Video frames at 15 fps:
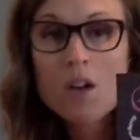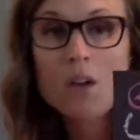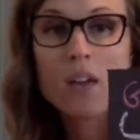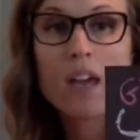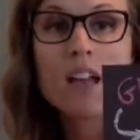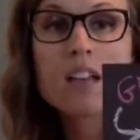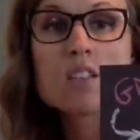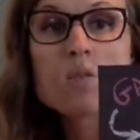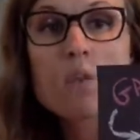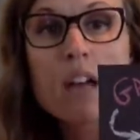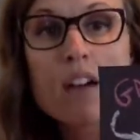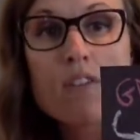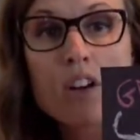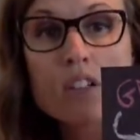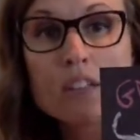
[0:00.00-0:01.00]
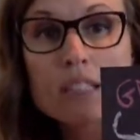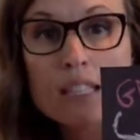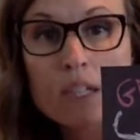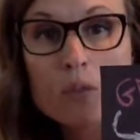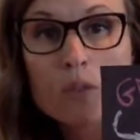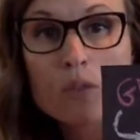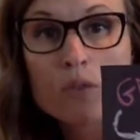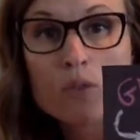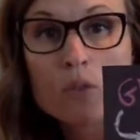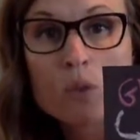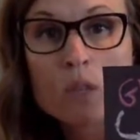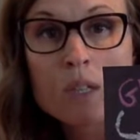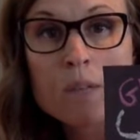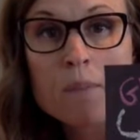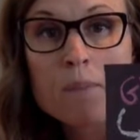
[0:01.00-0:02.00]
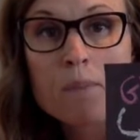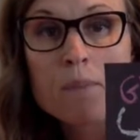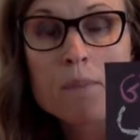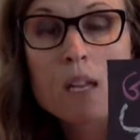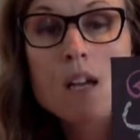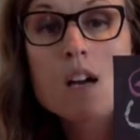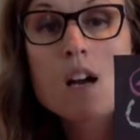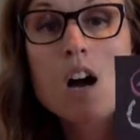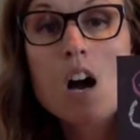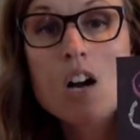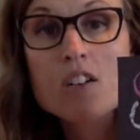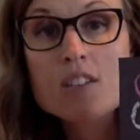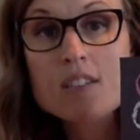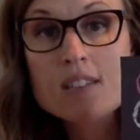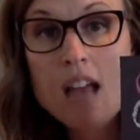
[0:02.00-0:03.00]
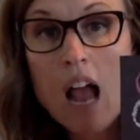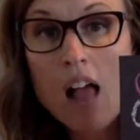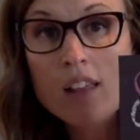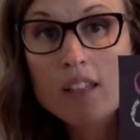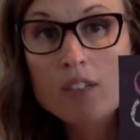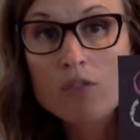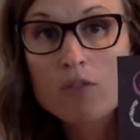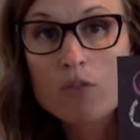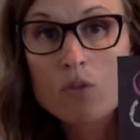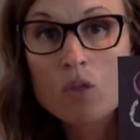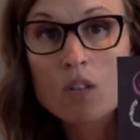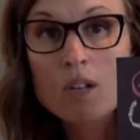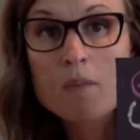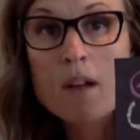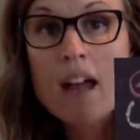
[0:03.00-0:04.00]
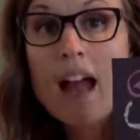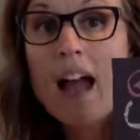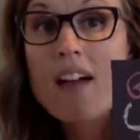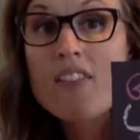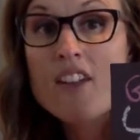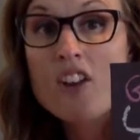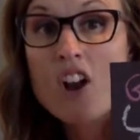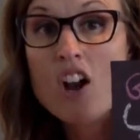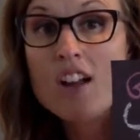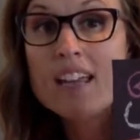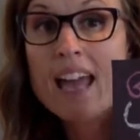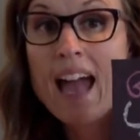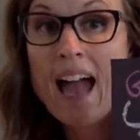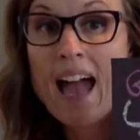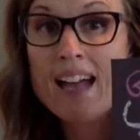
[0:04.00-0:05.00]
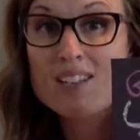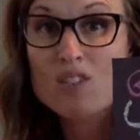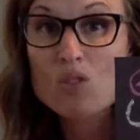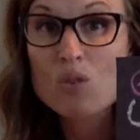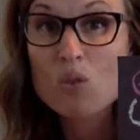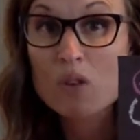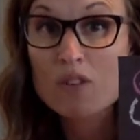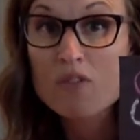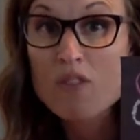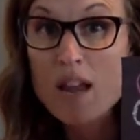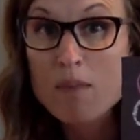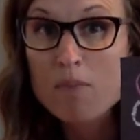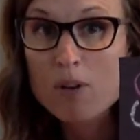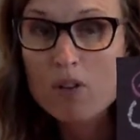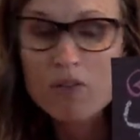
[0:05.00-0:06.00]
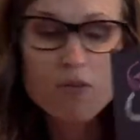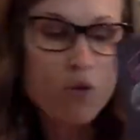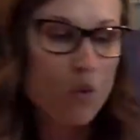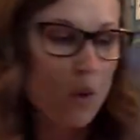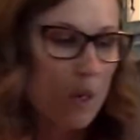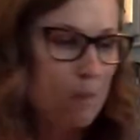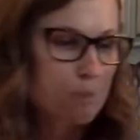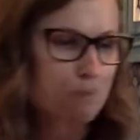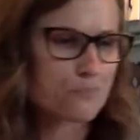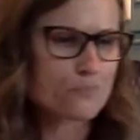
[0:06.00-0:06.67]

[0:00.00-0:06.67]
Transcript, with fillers: Okay, so we have our liquid form, our solid form, and then our gas or vapor form.